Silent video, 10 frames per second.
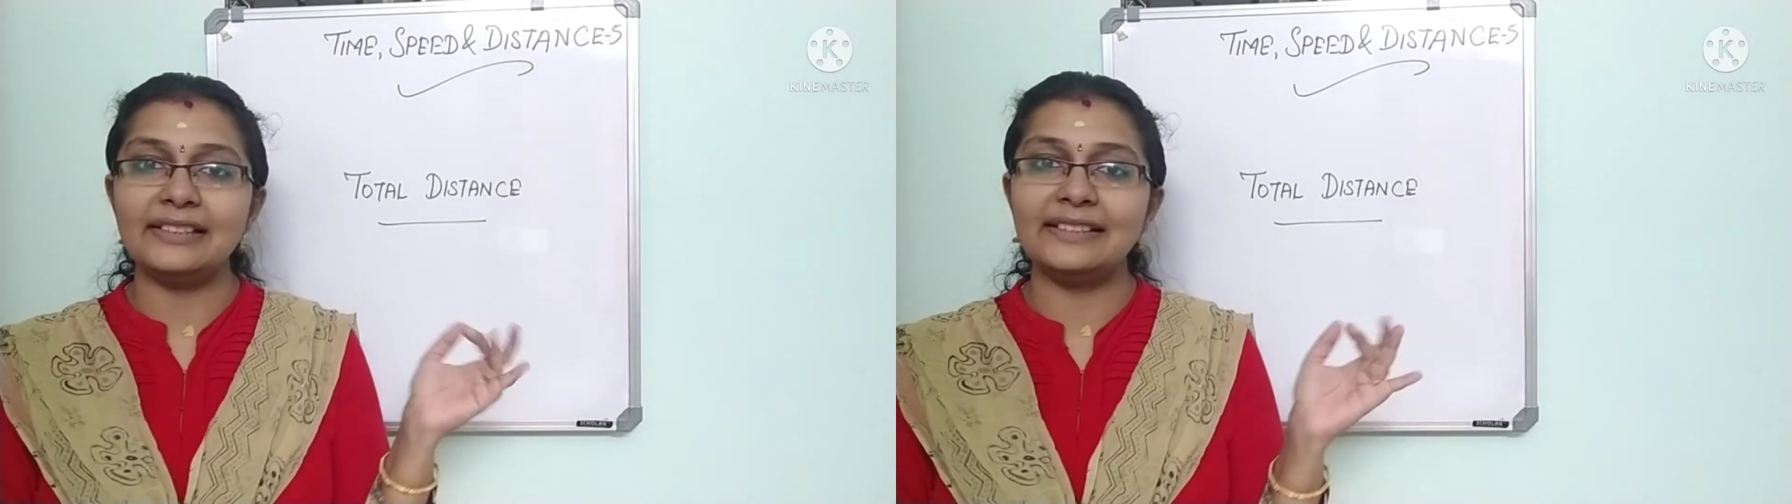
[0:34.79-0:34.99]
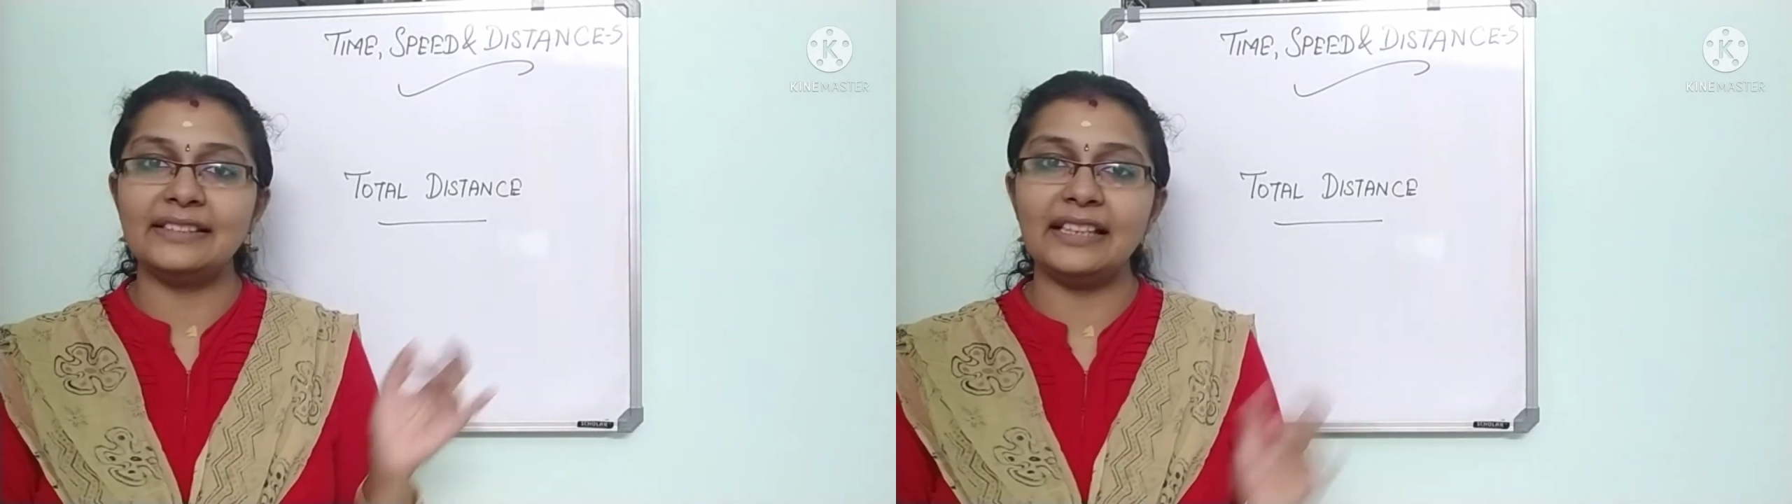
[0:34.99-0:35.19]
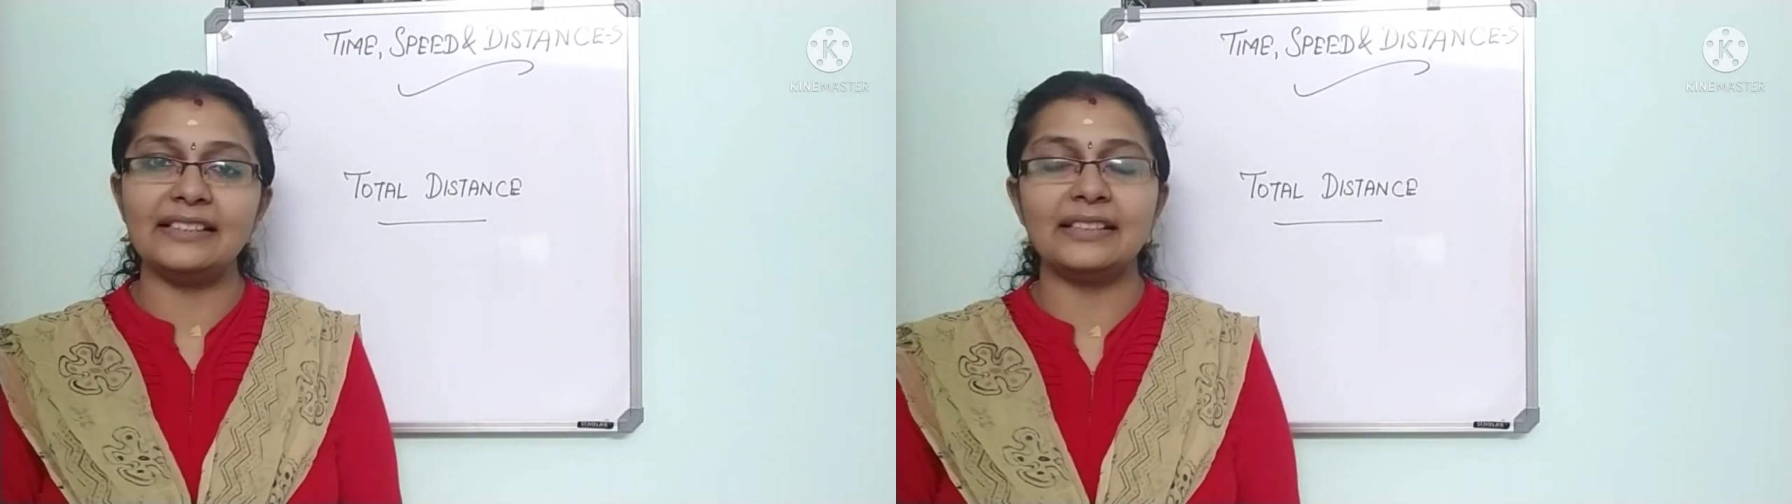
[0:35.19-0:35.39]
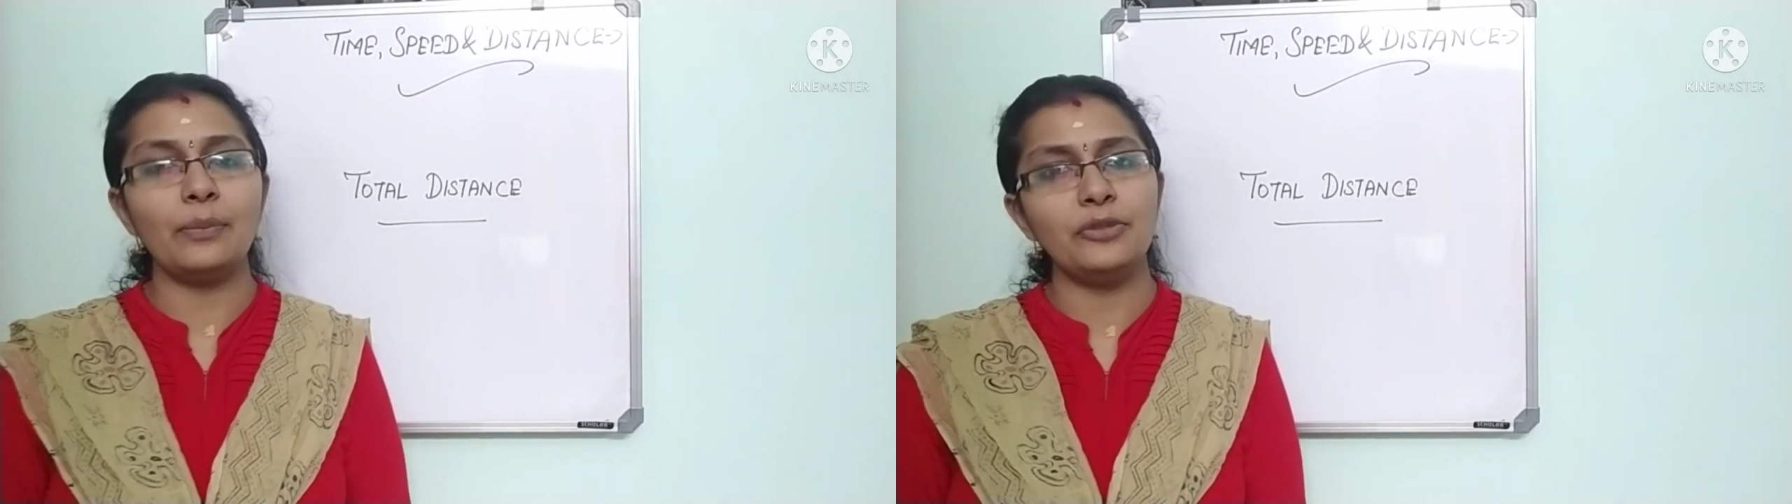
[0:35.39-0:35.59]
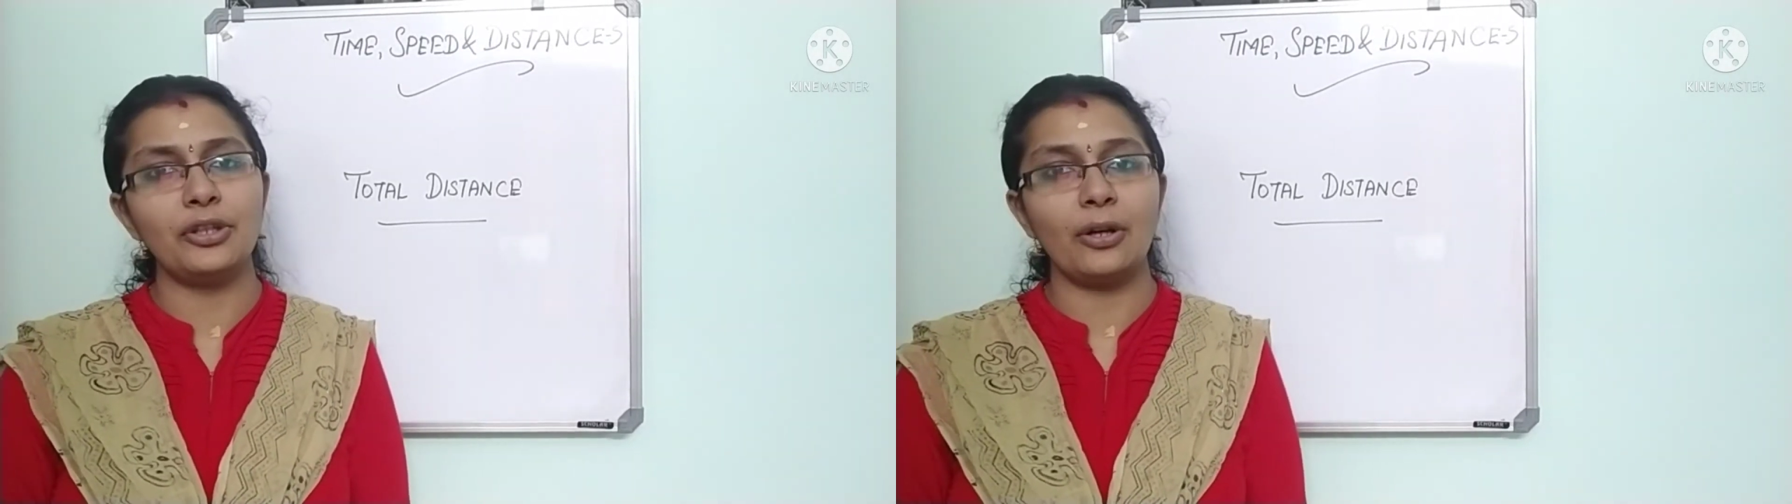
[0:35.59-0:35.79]
see
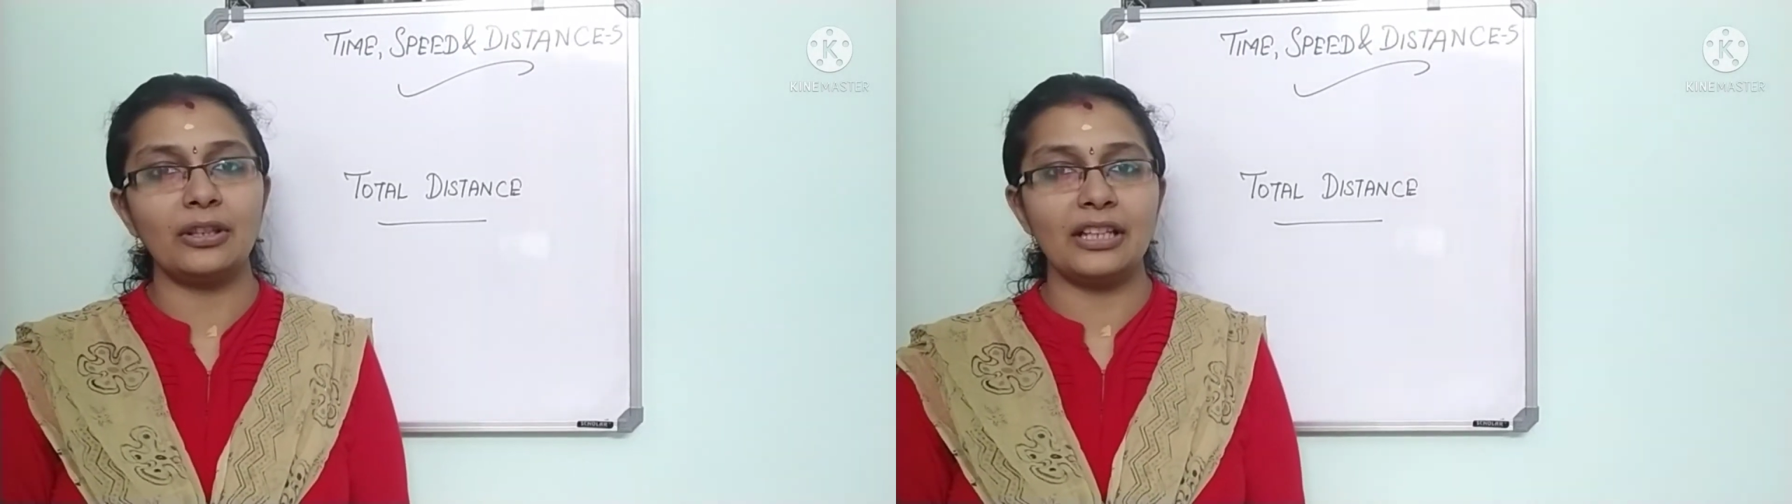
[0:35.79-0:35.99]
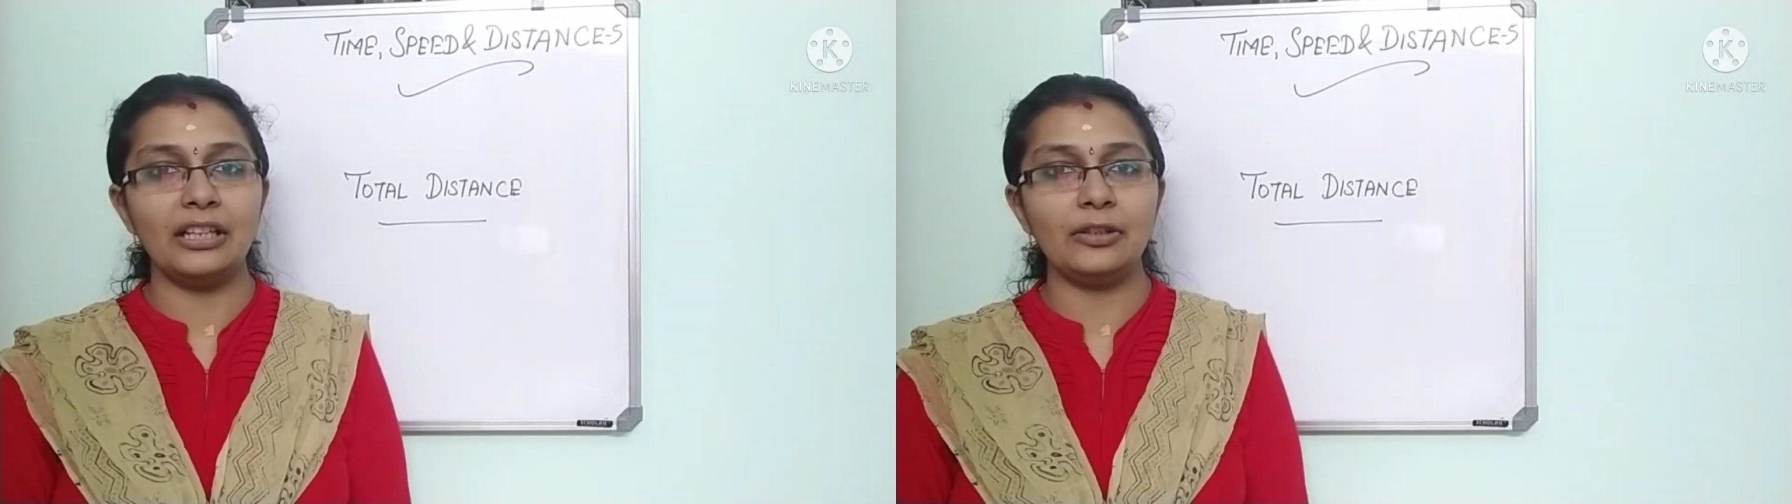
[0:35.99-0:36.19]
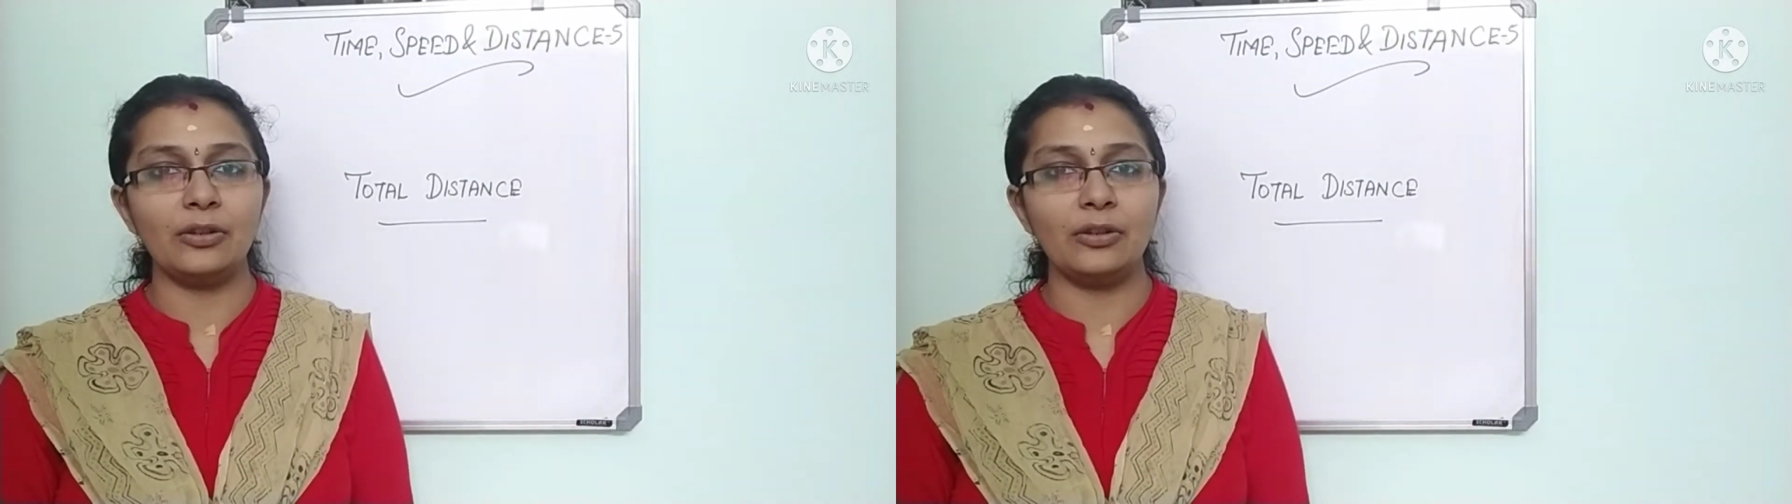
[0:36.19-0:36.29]
some shortcut,